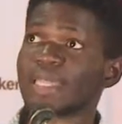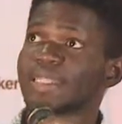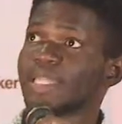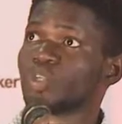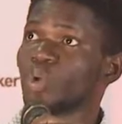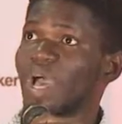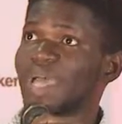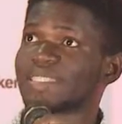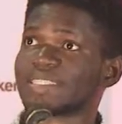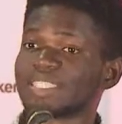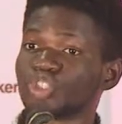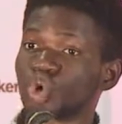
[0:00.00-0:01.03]
Then you
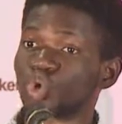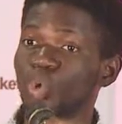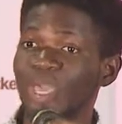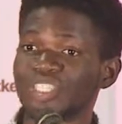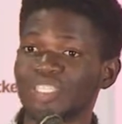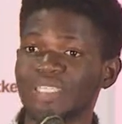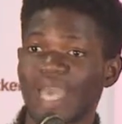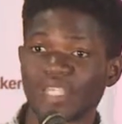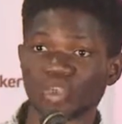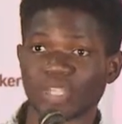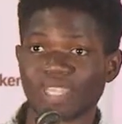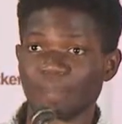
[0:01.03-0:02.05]
add the Django engine as
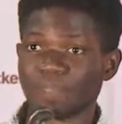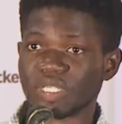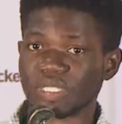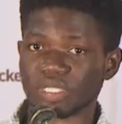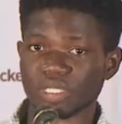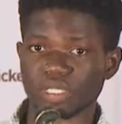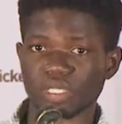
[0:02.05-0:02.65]
your database,